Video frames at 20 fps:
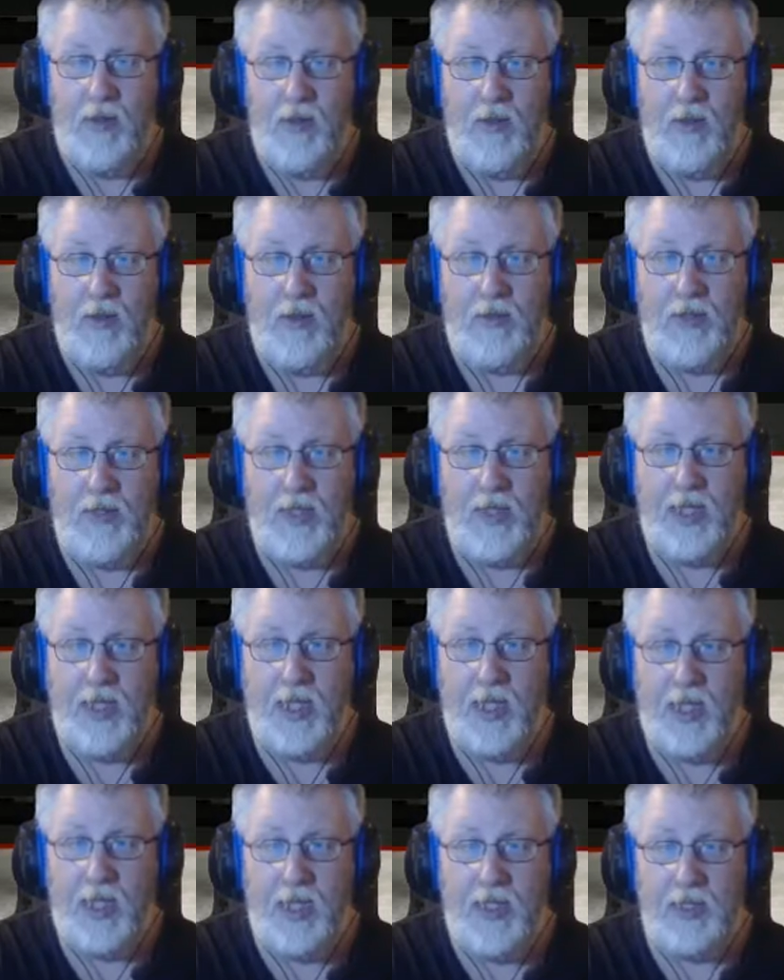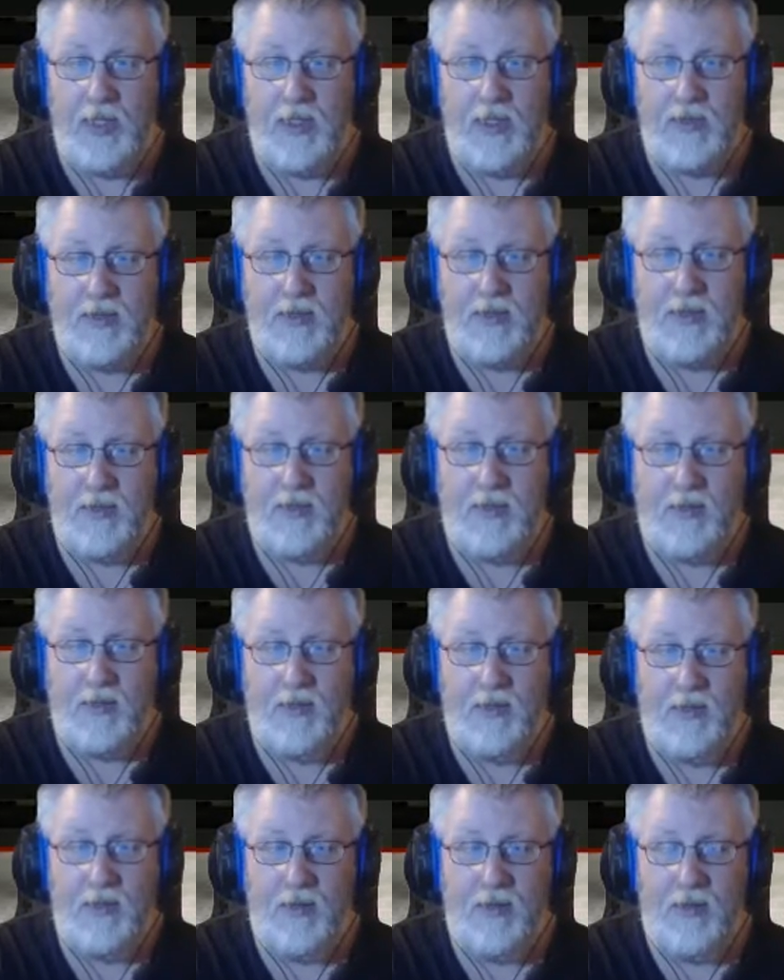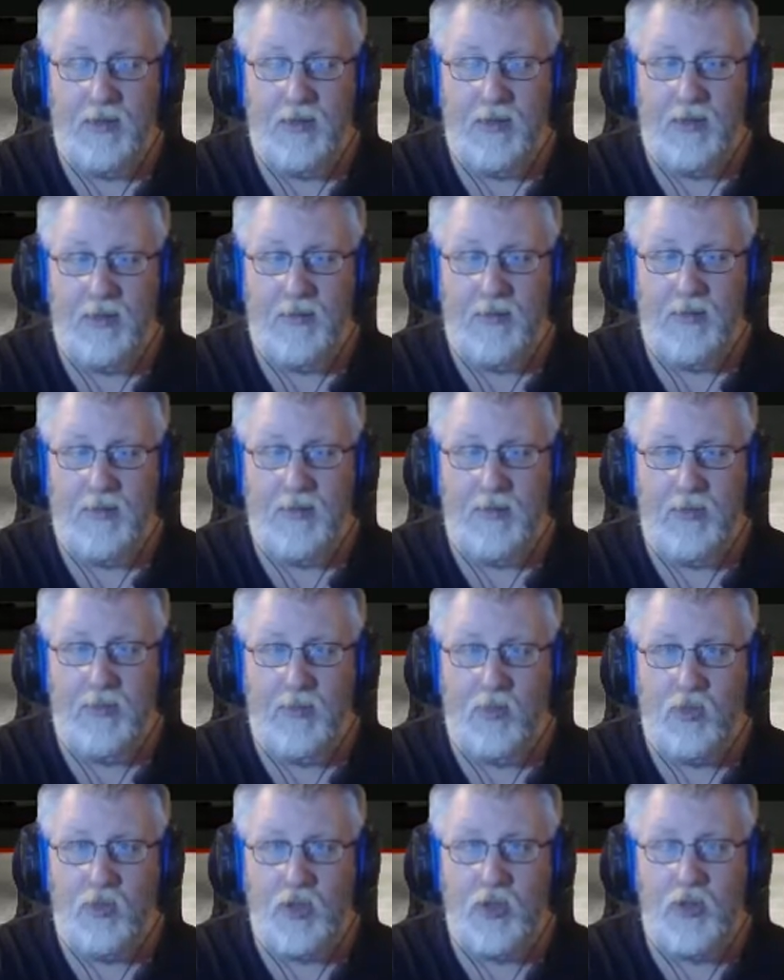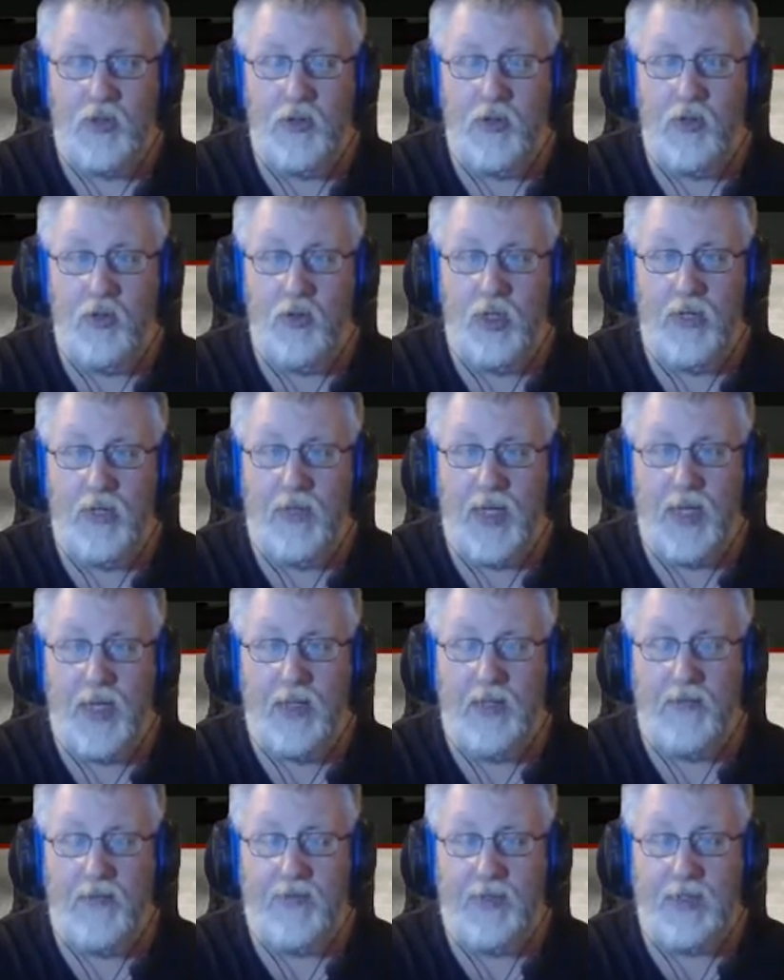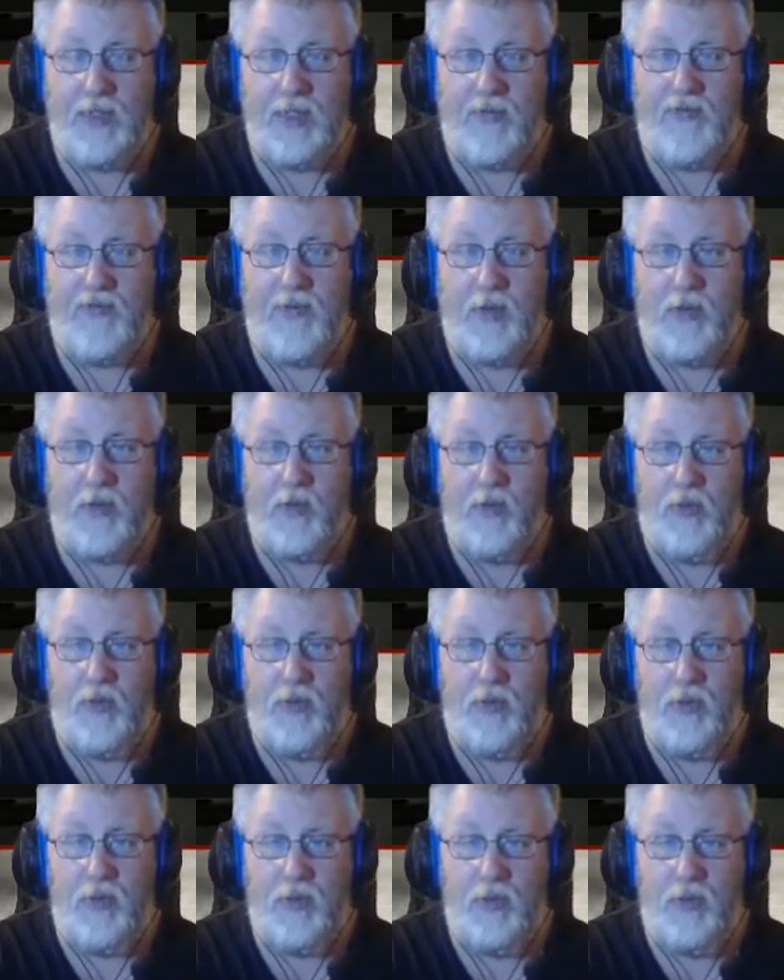I think he has. We'll soon know in a minute if it's a foul.